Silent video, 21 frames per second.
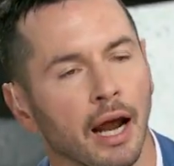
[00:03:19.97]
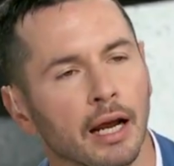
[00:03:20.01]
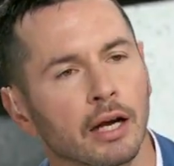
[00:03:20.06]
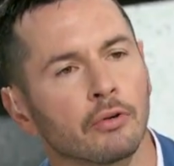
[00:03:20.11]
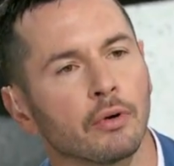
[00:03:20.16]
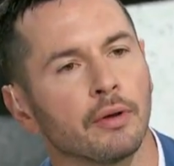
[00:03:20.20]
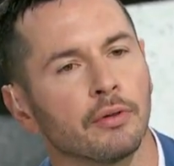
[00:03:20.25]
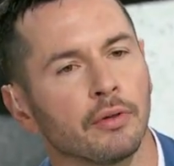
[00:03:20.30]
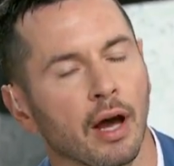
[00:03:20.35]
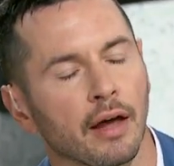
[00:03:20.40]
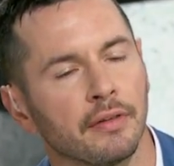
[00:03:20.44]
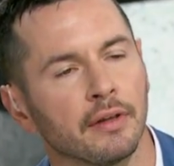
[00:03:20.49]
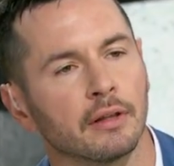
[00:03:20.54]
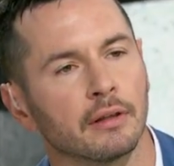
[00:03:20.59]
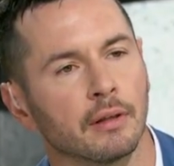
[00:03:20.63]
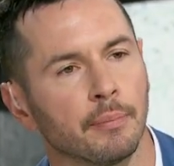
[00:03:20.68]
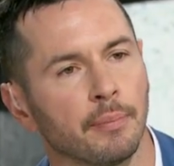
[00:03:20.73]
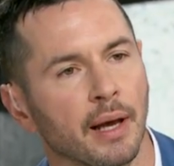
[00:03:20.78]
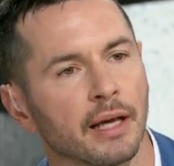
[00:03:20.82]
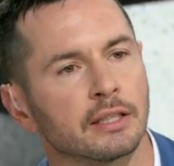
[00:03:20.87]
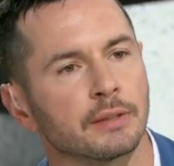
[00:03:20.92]
but I agree with you. I
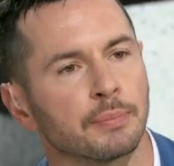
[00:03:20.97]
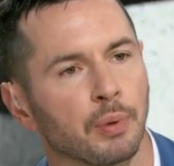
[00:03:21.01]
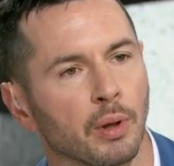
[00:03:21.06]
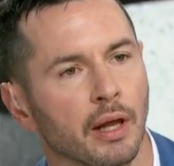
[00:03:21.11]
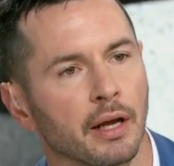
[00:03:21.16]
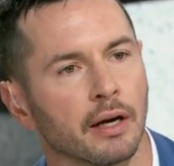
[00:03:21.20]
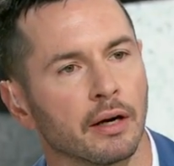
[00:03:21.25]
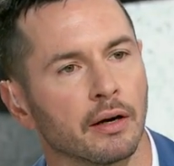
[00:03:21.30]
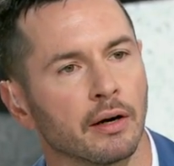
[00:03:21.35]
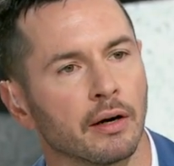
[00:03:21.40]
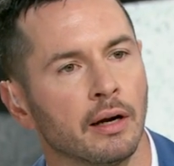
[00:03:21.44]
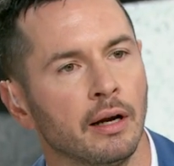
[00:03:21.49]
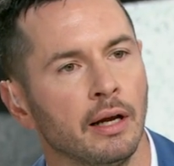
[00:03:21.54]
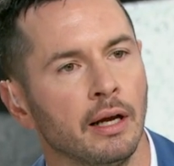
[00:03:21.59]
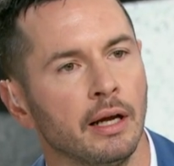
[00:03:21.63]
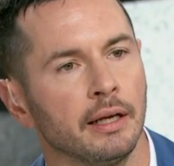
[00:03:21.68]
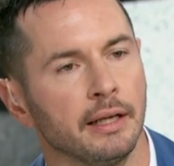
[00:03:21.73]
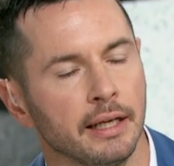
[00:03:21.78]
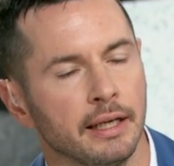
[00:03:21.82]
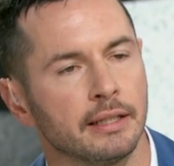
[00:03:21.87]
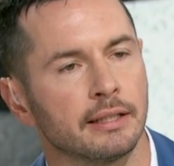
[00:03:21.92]
think the best player
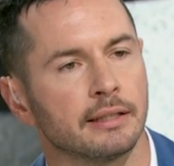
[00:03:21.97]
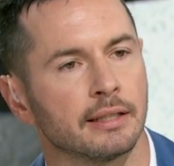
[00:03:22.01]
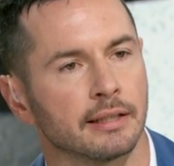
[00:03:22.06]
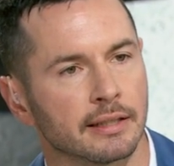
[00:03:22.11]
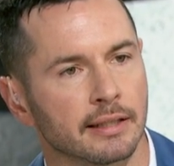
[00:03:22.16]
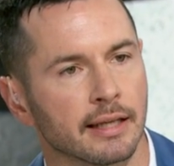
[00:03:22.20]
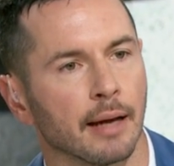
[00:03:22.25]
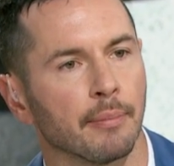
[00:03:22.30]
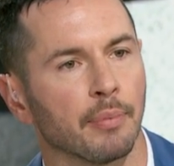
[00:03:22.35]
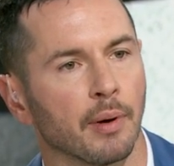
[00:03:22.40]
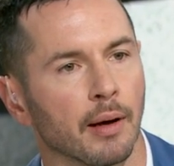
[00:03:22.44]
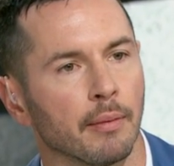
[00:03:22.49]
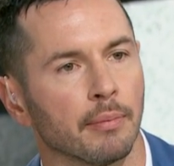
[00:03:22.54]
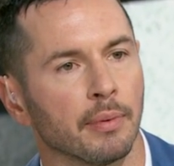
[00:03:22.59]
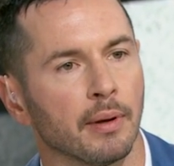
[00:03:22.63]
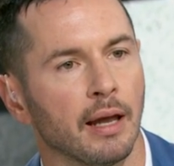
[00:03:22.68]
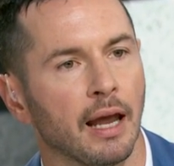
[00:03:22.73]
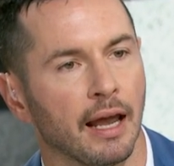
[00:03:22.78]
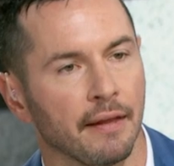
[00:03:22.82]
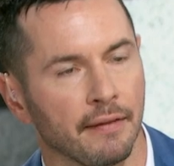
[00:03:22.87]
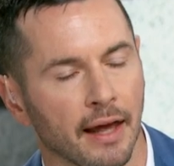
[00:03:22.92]
needs to step
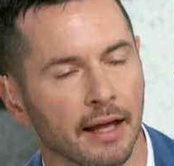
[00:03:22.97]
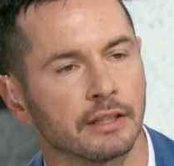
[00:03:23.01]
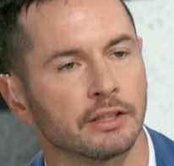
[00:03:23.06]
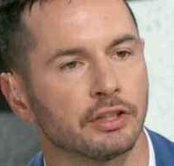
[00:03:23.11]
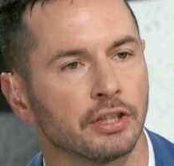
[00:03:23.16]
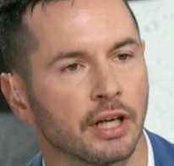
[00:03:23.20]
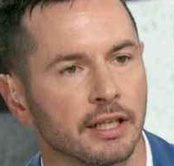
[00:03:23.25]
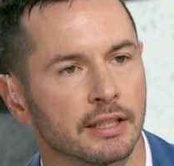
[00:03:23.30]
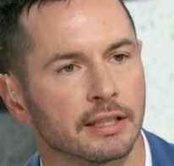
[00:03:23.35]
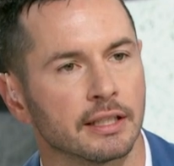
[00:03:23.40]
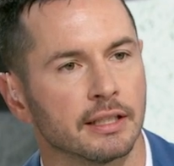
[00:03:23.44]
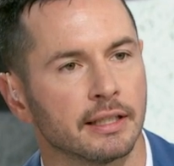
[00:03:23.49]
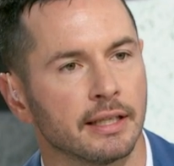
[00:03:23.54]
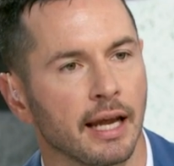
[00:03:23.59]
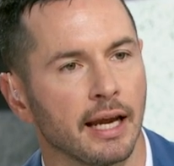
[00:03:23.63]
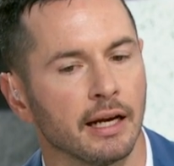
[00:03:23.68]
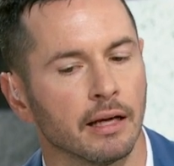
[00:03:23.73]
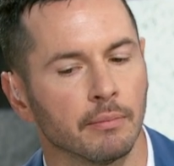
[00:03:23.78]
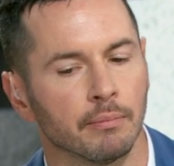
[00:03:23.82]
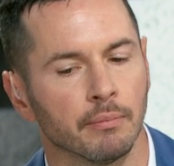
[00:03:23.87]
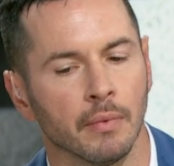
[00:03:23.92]
up, and that's Jayson
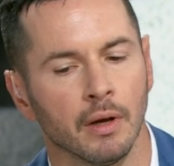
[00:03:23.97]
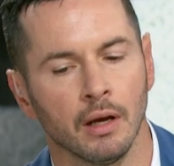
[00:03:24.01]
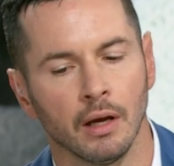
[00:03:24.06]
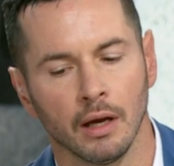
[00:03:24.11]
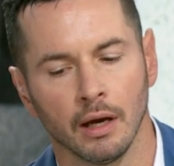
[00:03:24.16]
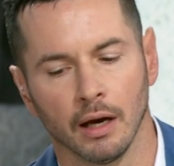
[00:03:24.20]
Tatum.